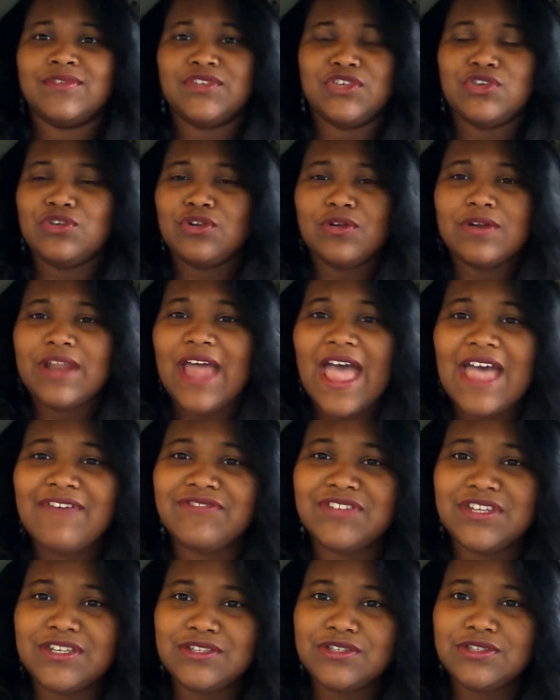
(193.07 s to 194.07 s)
You don't
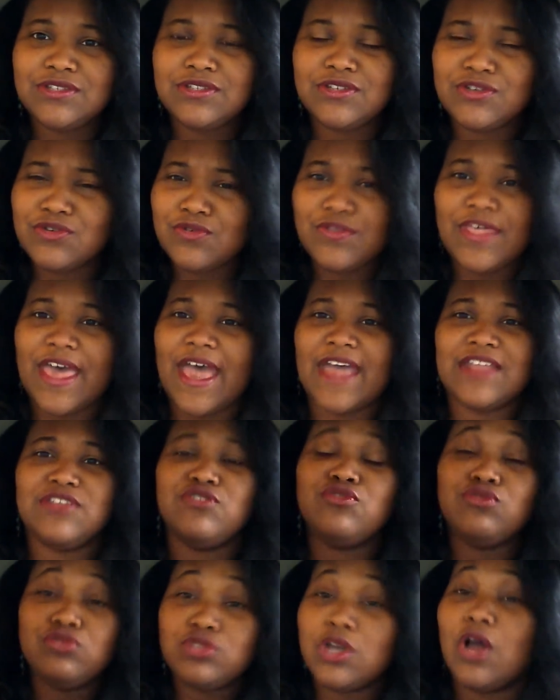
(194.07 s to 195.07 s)
have to do that.
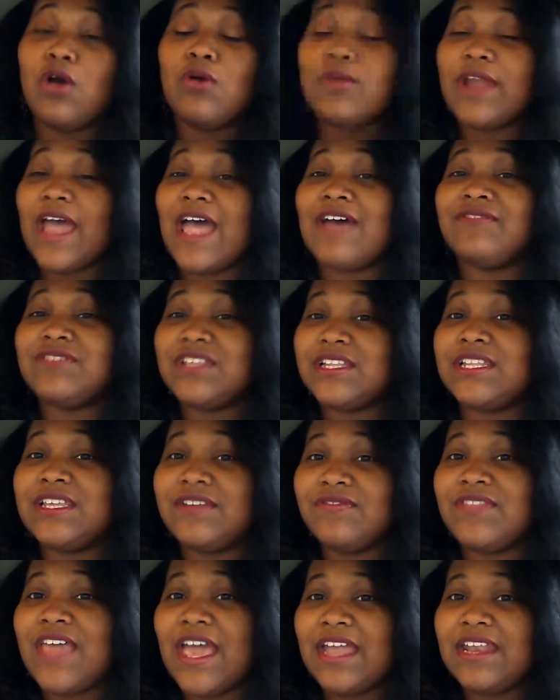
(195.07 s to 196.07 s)
You don't have to
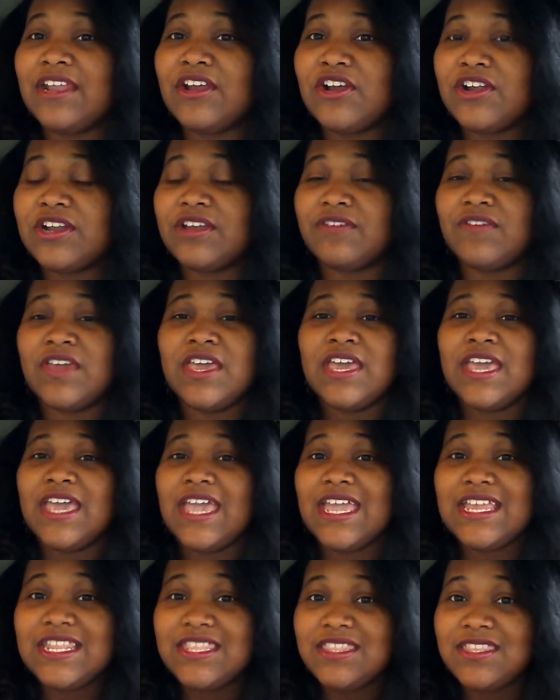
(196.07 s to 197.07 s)
live that narrative.
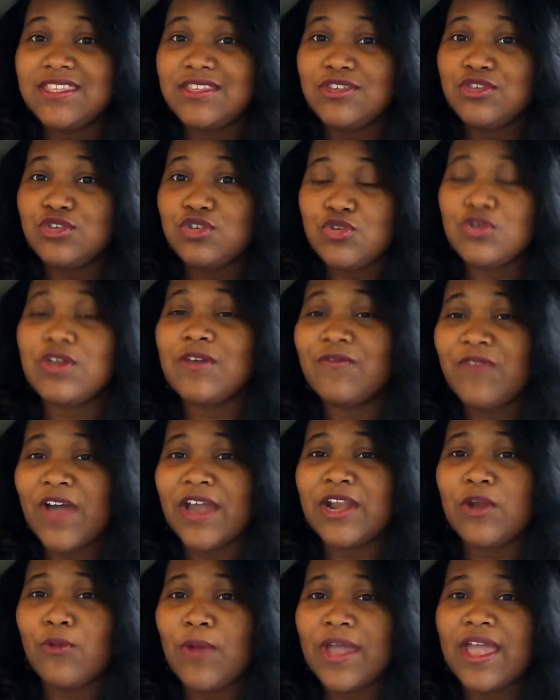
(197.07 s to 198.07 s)
And you can
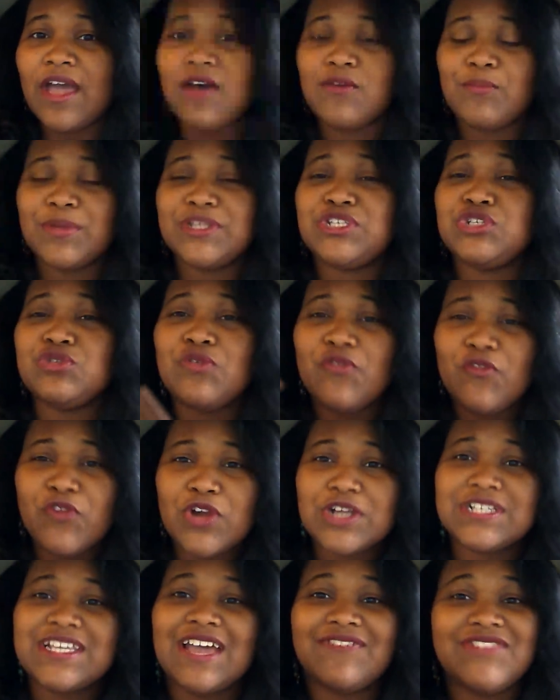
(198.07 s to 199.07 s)
find a way out, but you
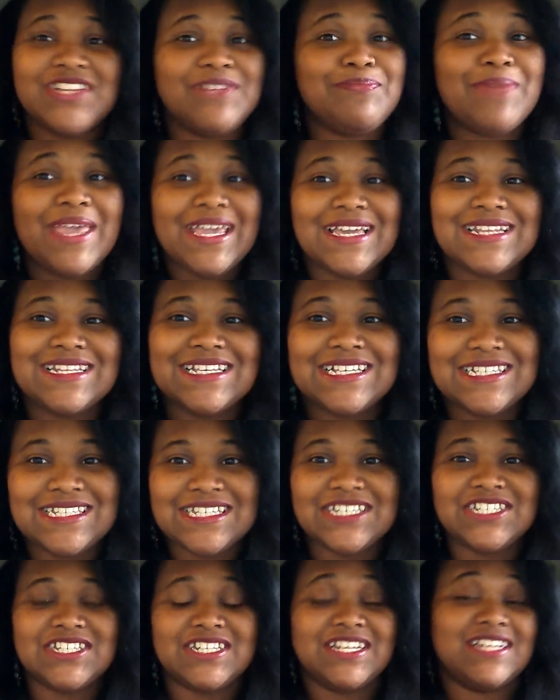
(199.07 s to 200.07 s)
first have to make a
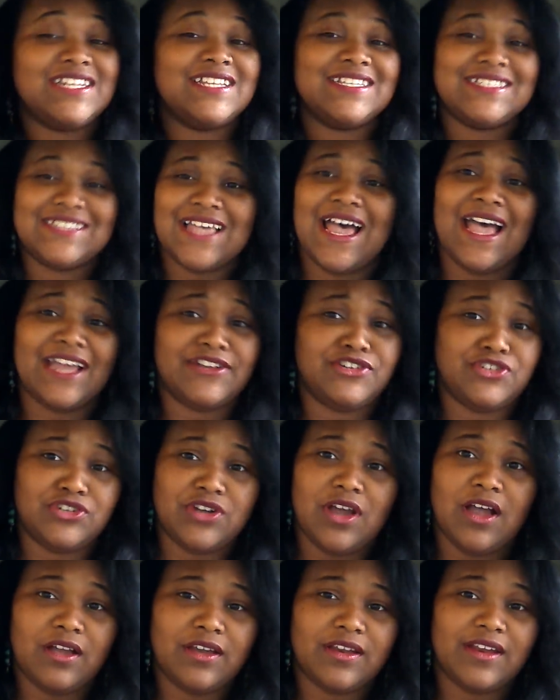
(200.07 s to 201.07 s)
decision and decide you're
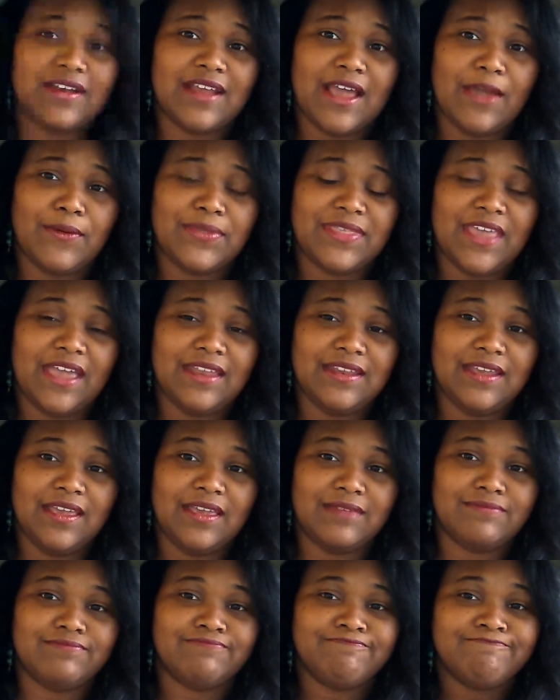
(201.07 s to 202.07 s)
not going to die with that
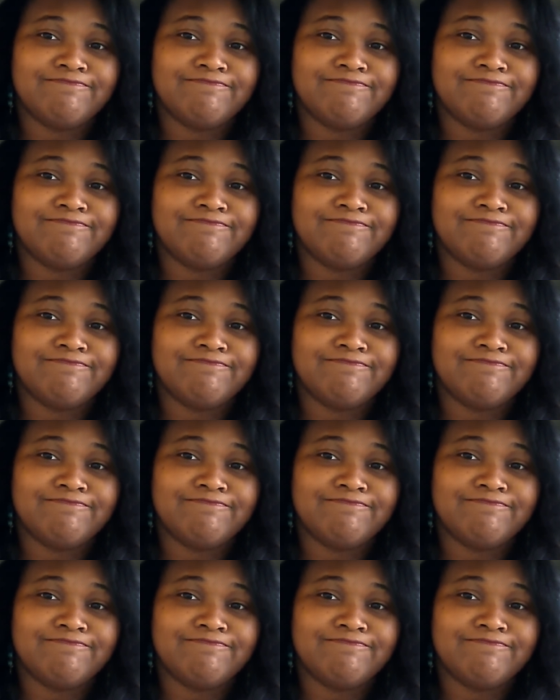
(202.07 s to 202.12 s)
debt.